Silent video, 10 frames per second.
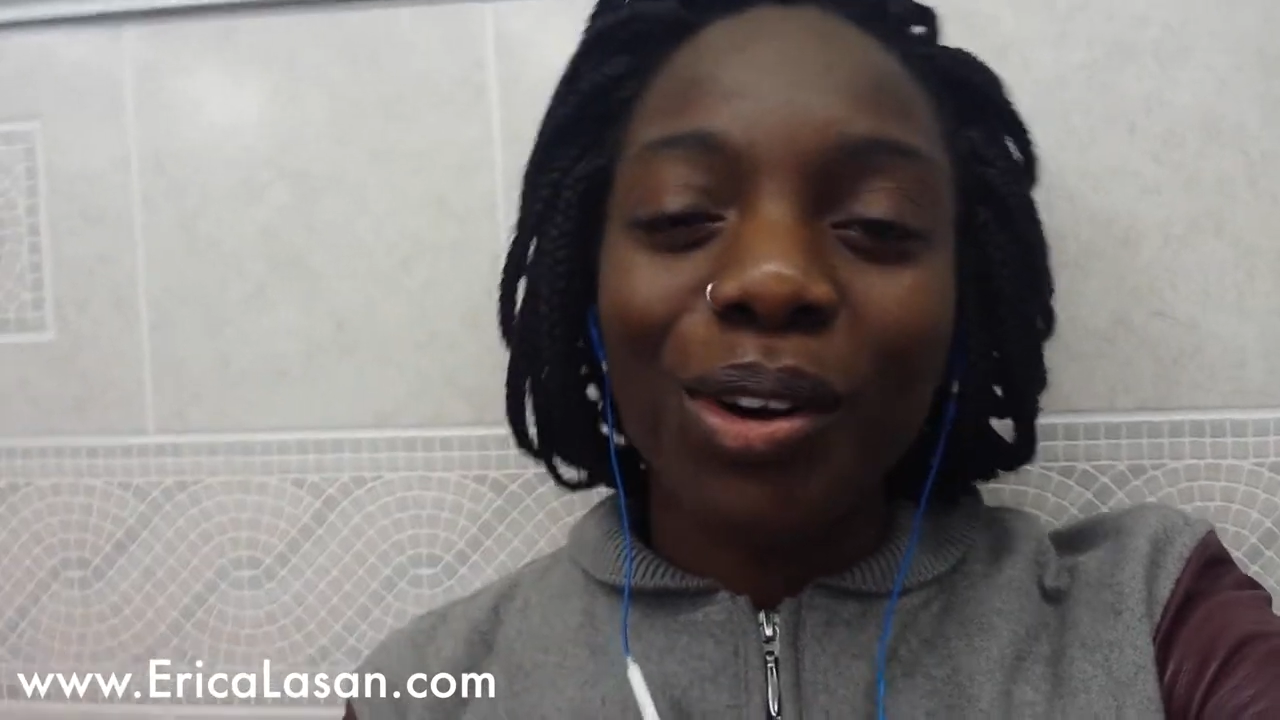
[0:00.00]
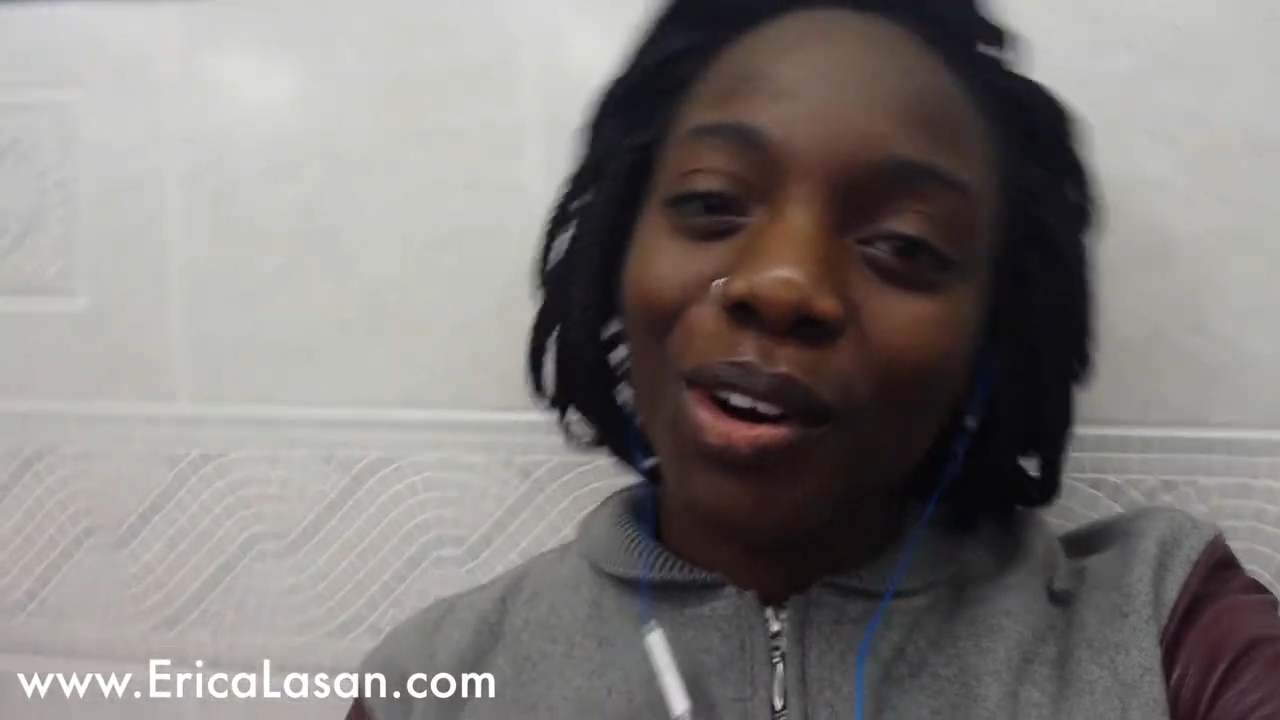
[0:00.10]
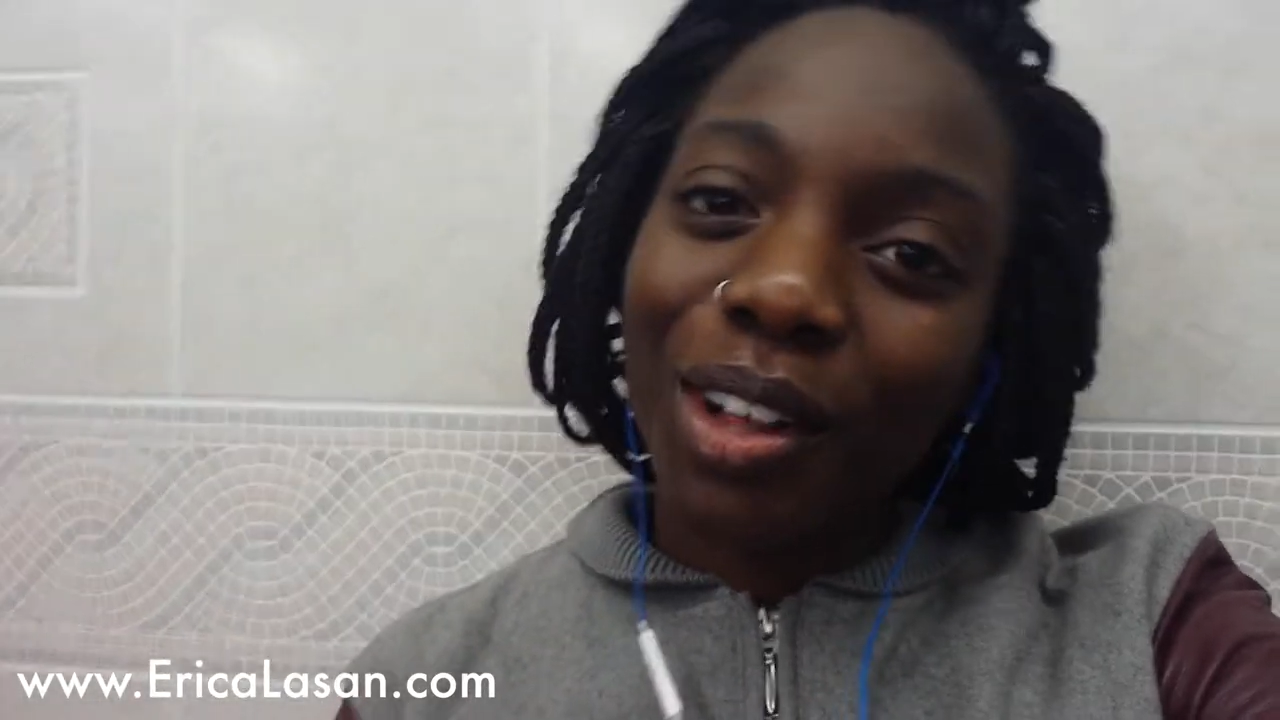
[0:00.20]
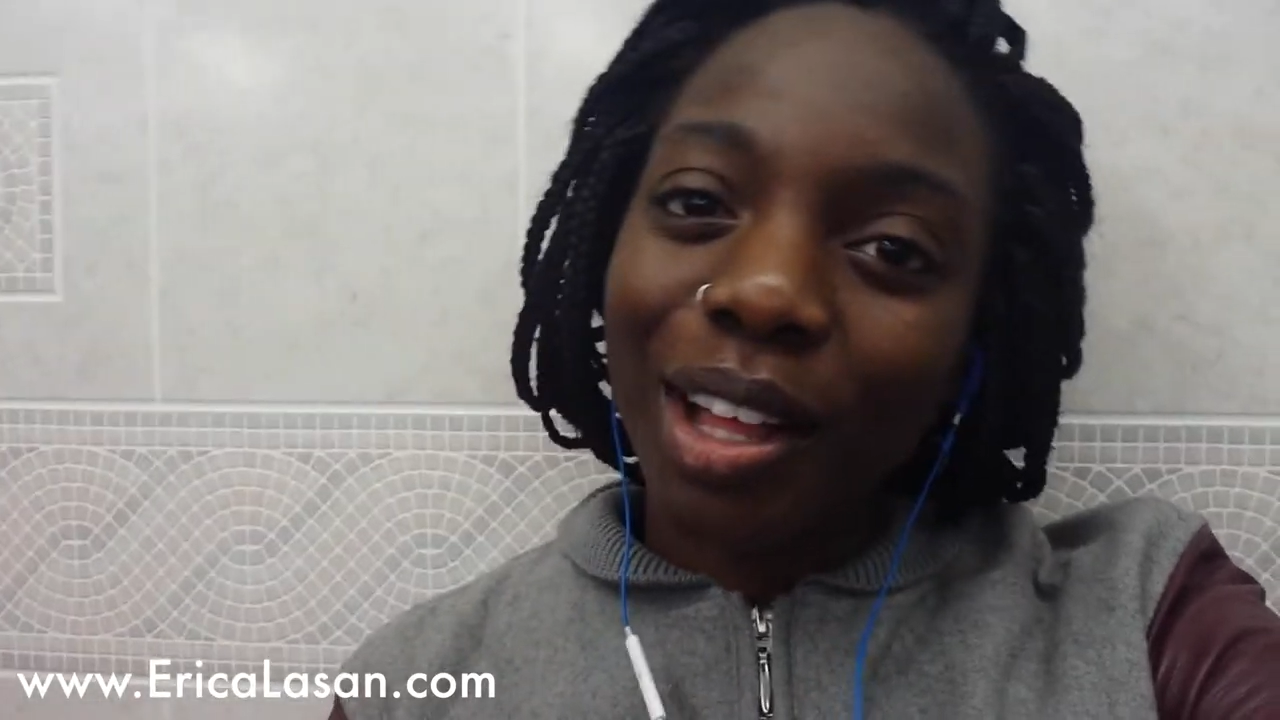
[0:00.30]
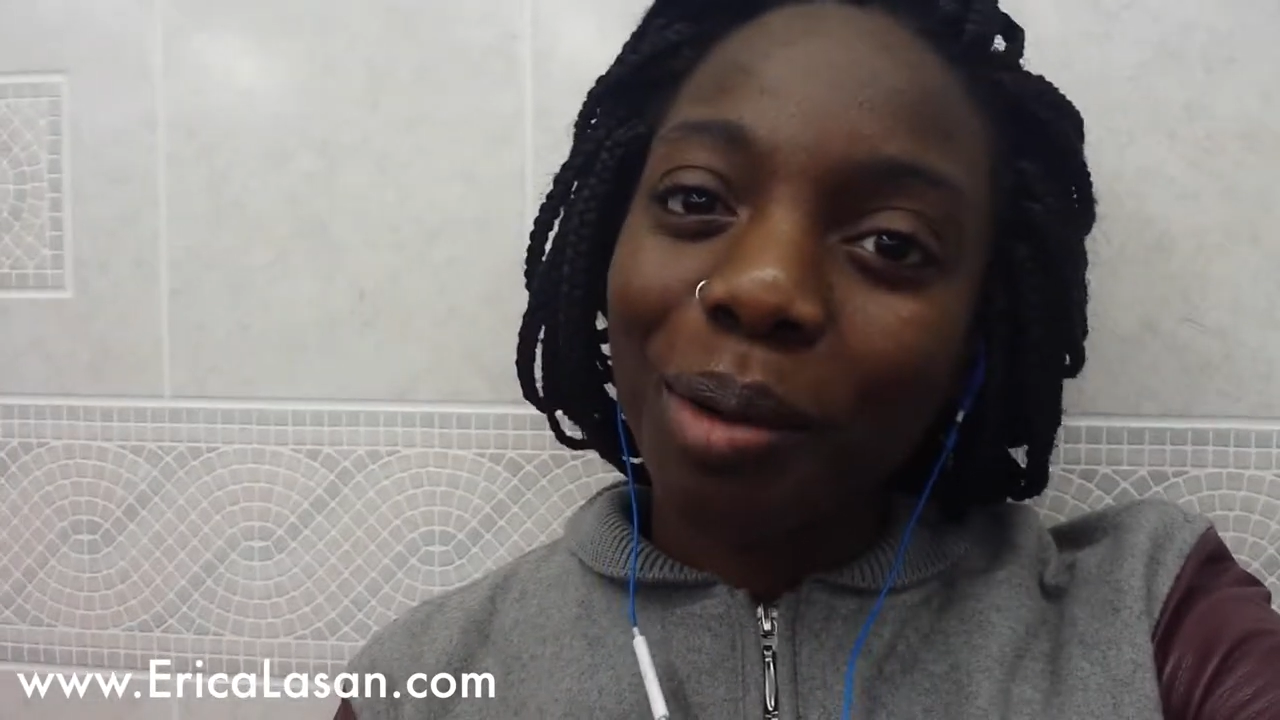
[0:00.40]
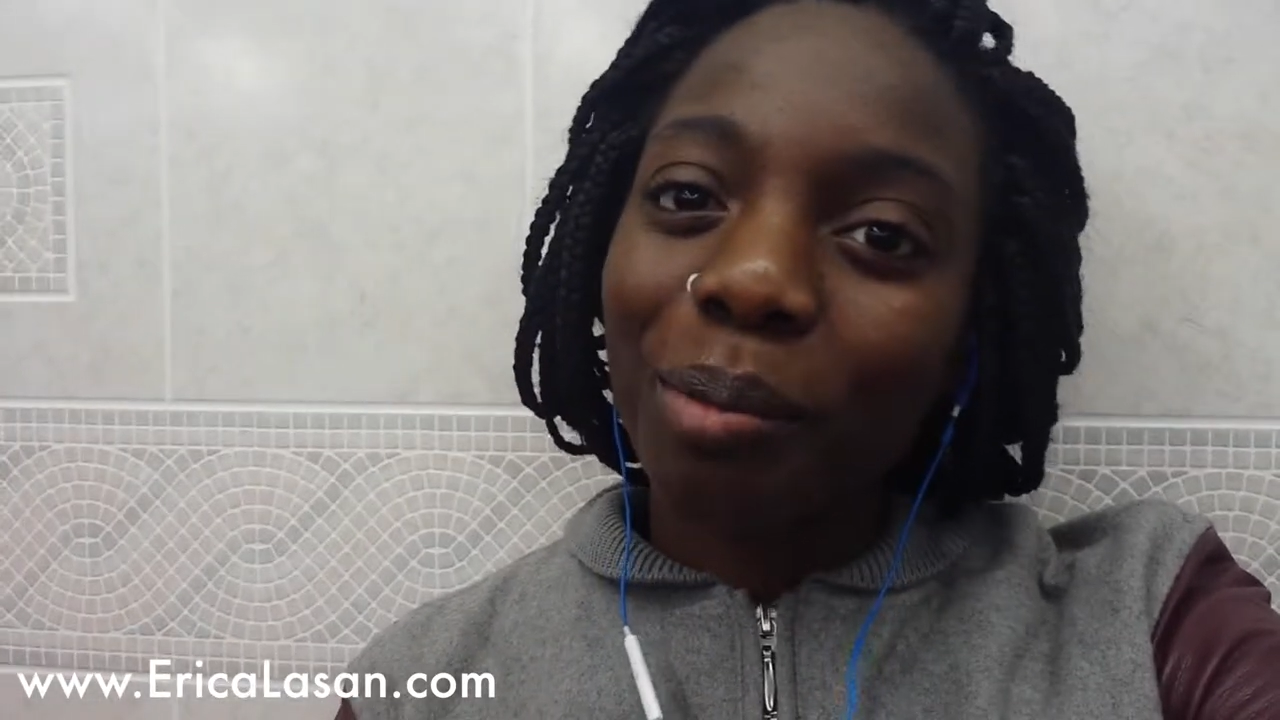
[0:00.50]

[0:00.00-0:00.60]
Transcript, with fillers: all a